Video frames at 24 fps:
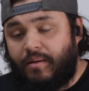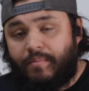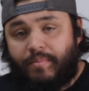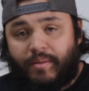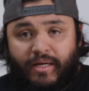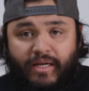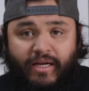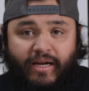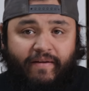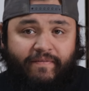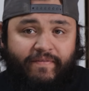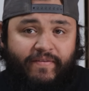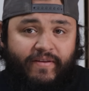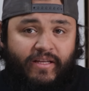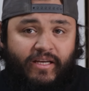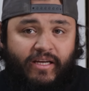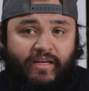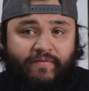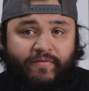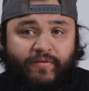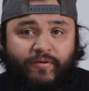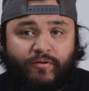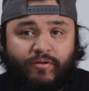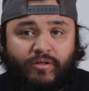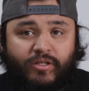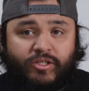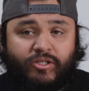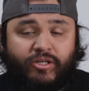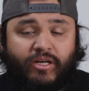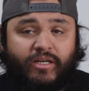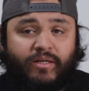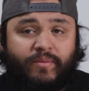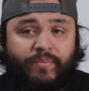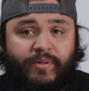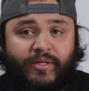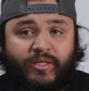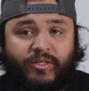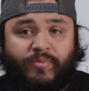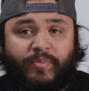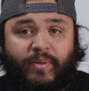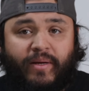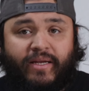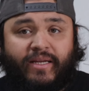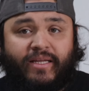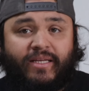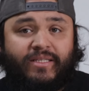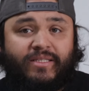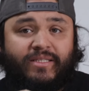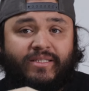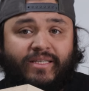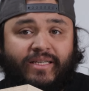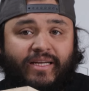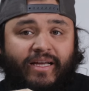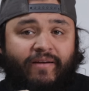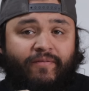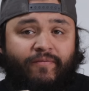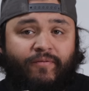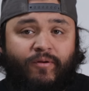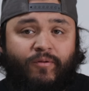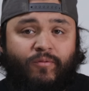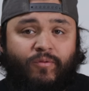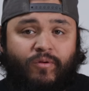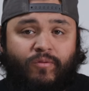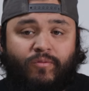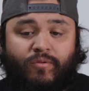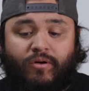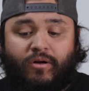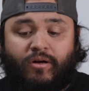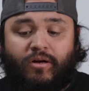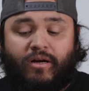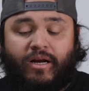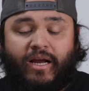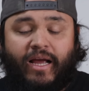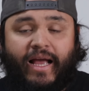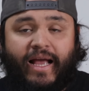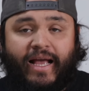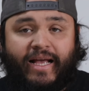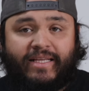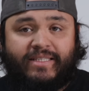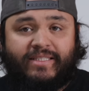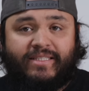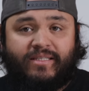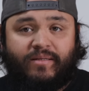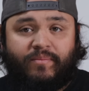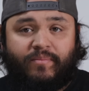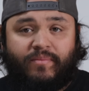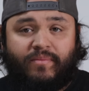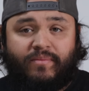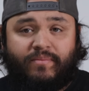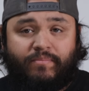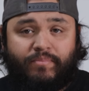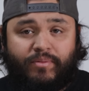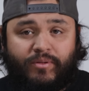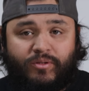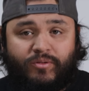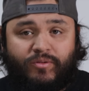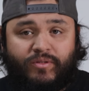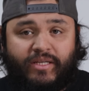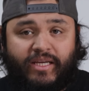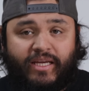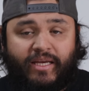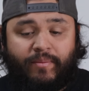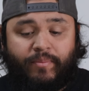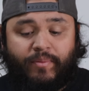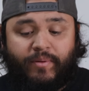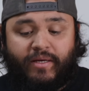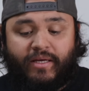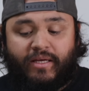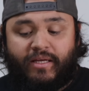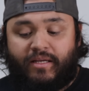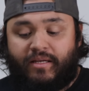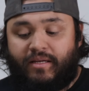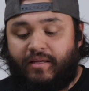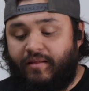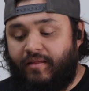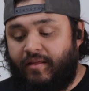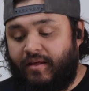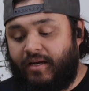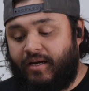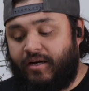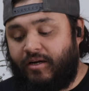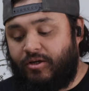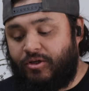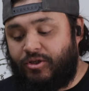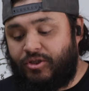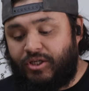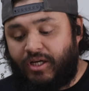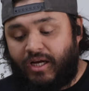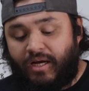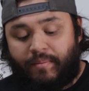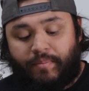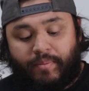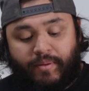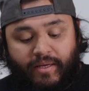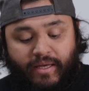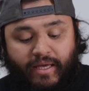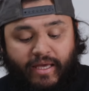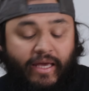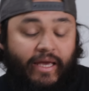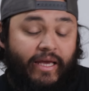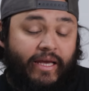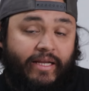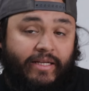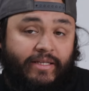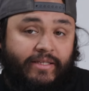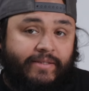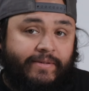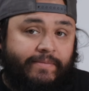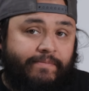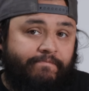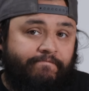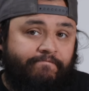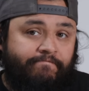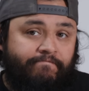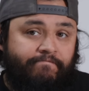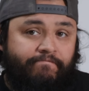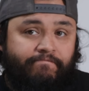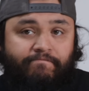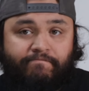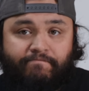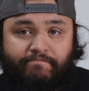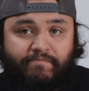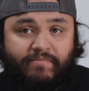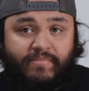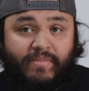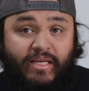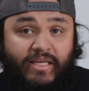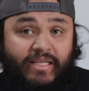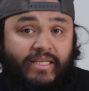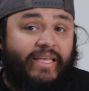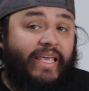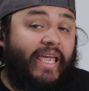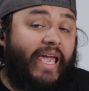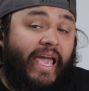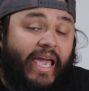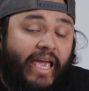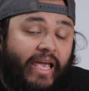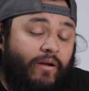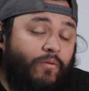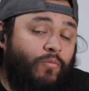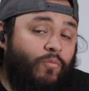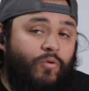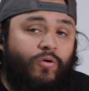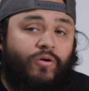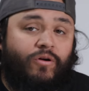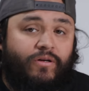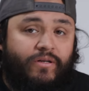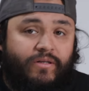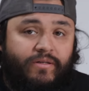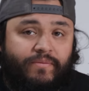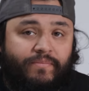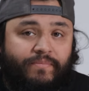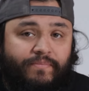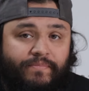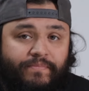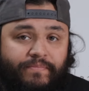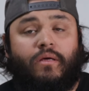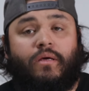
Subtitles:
But I feel like if you're really trying to pinch pennies, every woodworker has some blue tape in their shop and it can work.